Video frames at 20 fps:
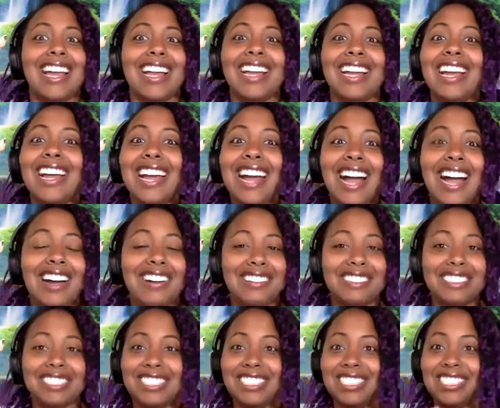mm-hmm. I
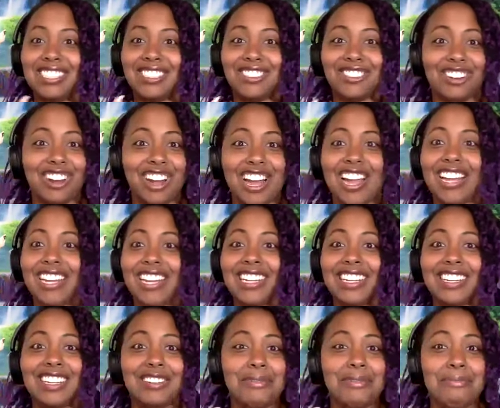was just trying
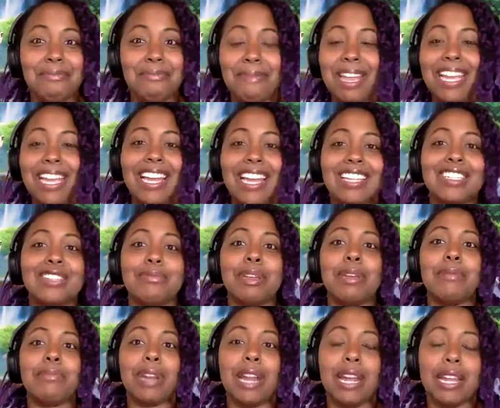to make ends
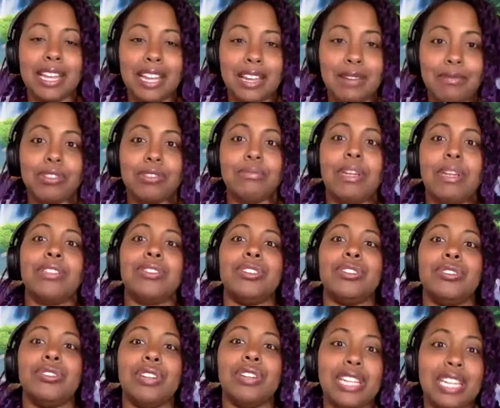meet, but I kept my
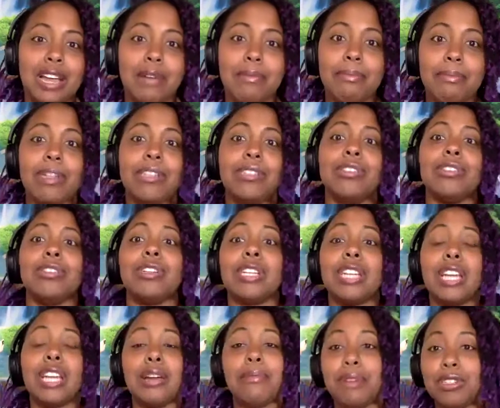journal. I kept my journal. I
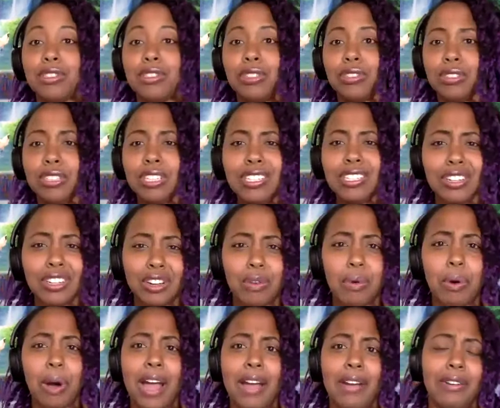kept my journal. And it took a
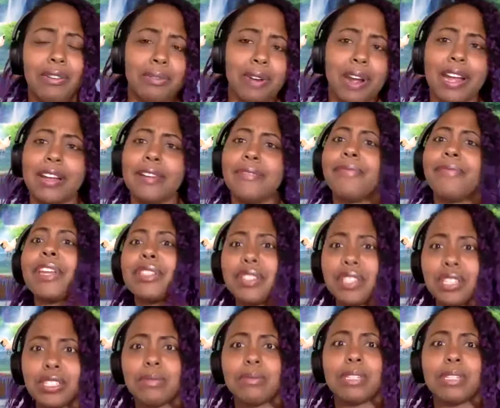while, right? It
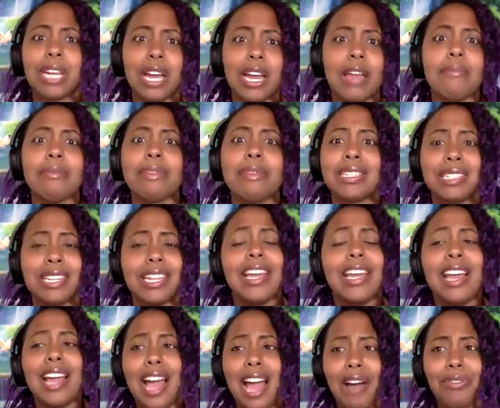took some mm-hmm. time because
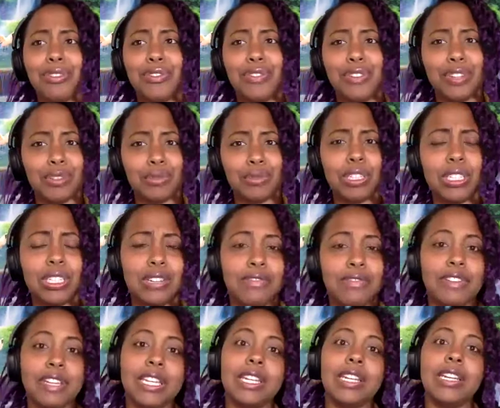mm-hmm. I was feeling mm-hmm. really
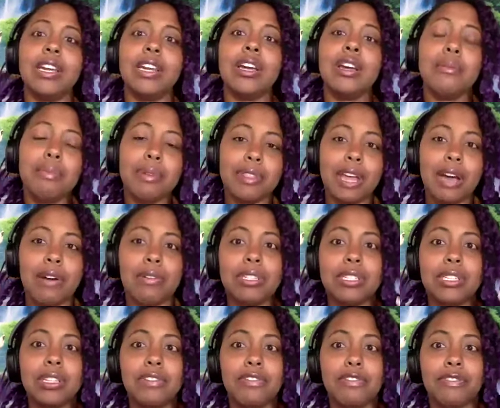defeated, but that
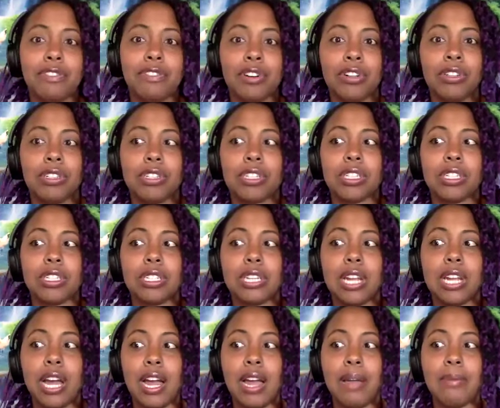was the first
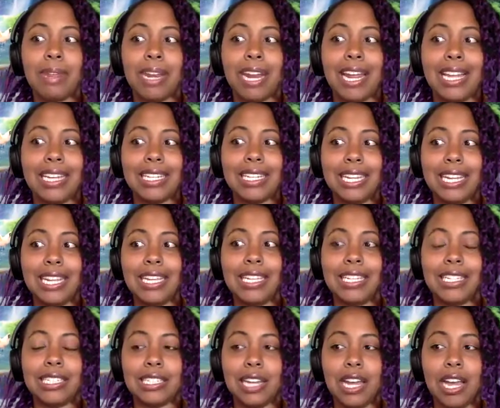time that I had
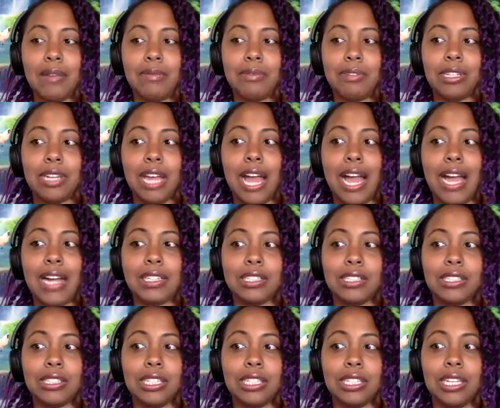taken time to
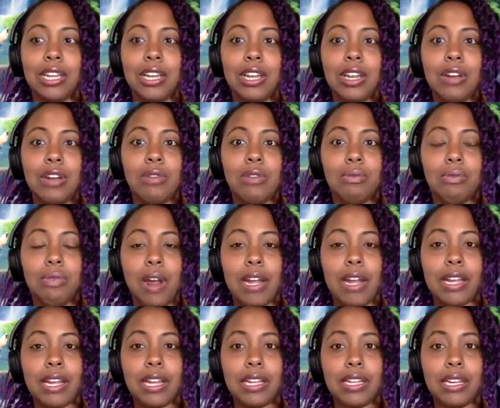actually
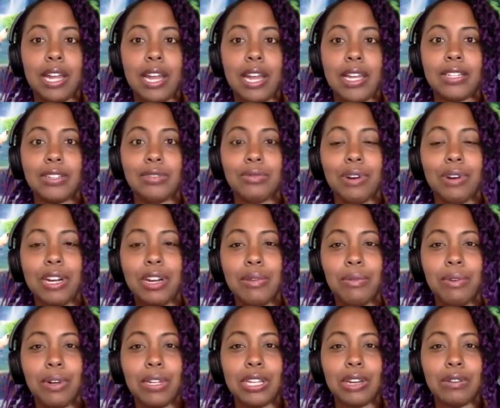recognize what it
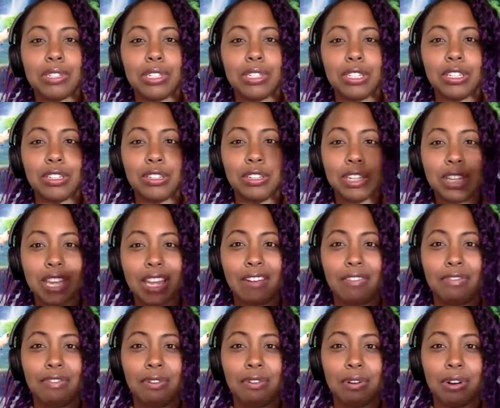was I was looking
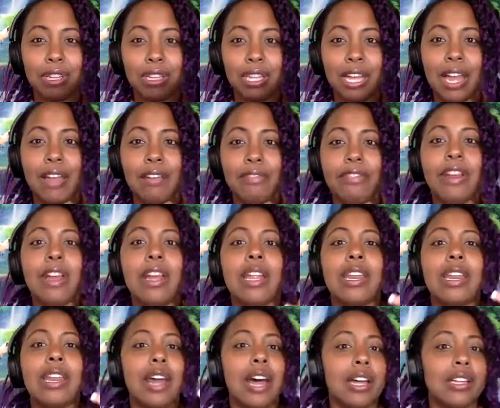for in life,
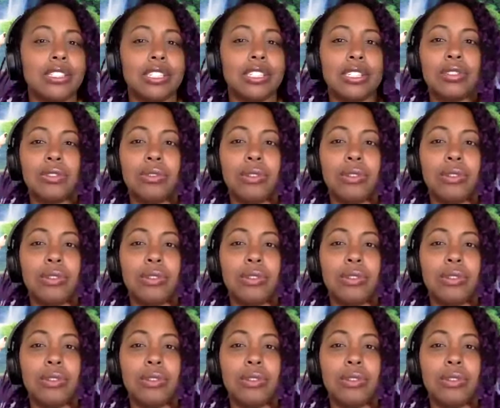not just